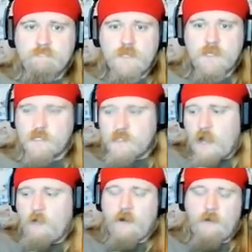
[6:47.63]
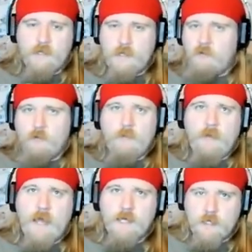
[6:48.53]
because it's not where my
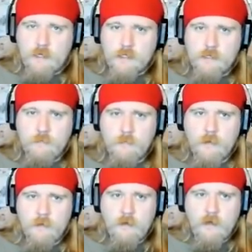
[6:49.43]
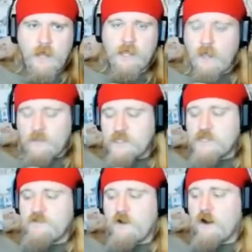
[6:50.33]
passion is. I got
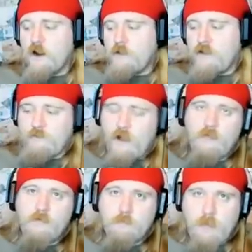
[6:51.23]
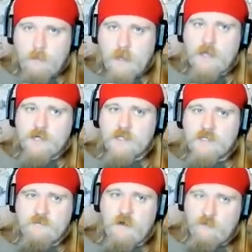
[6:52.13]
this far by following my
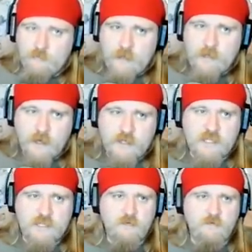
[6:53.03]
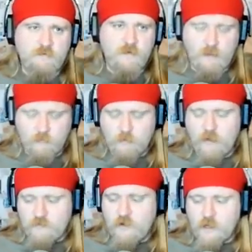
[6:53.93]
passions, following my guts, following
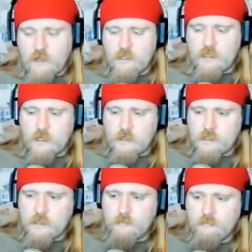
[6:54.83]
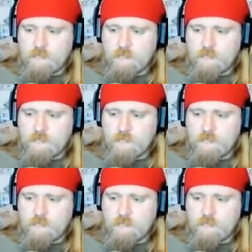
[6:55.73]
my fucking instincts.